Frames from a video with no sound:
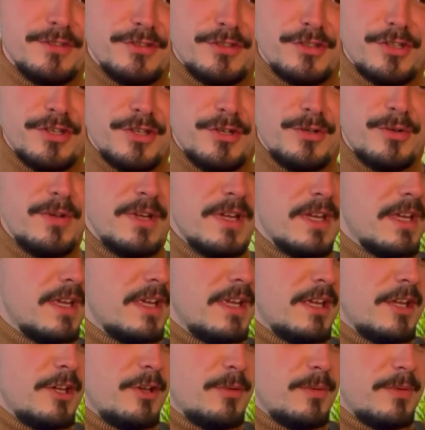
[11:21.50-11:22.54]
2.
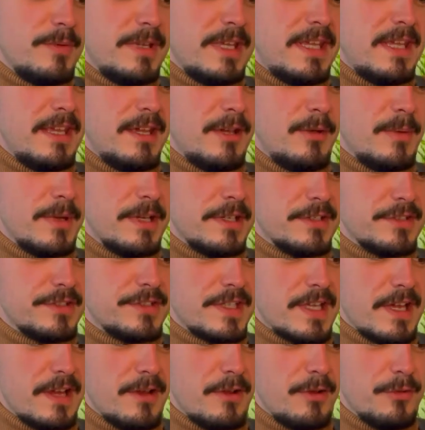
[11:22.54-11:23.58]
Here we're going to
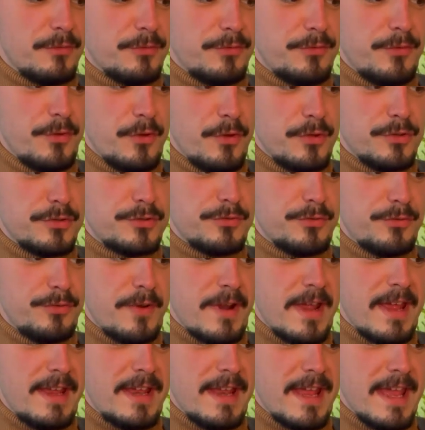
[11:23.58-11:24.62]
start on 1st
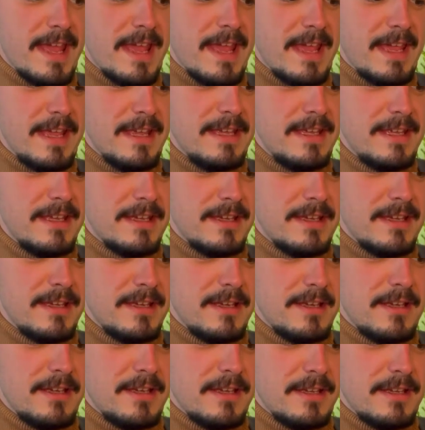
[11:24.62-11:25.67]
fret A,
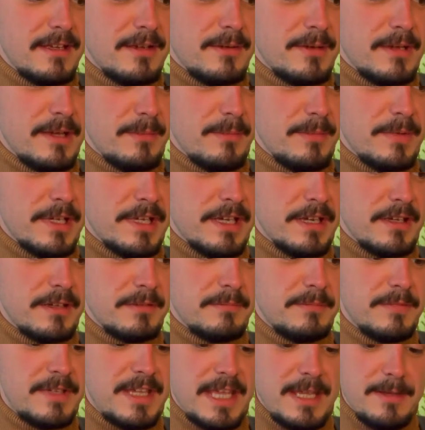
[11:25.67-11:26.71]
and we're going to
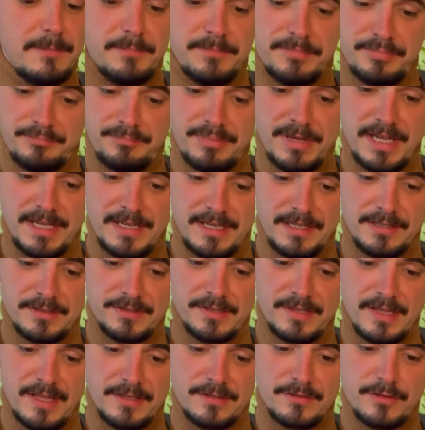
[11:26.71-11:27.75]
keep picking
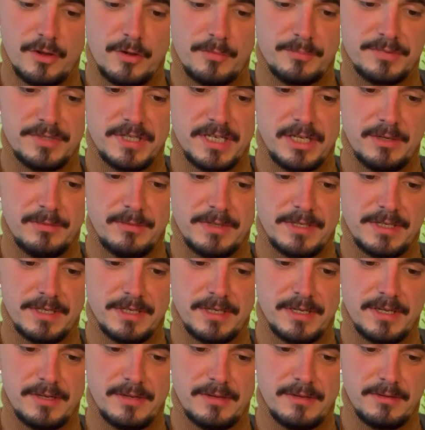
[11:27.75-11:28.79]
to that top D. We're going to
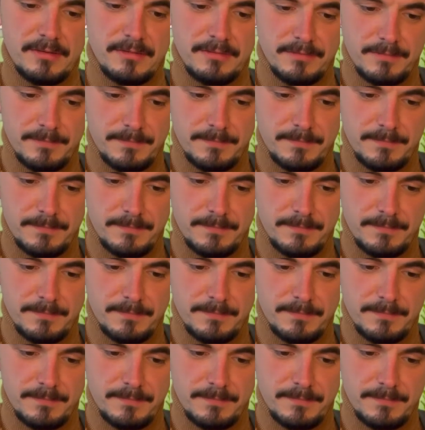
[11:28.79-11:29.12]
go.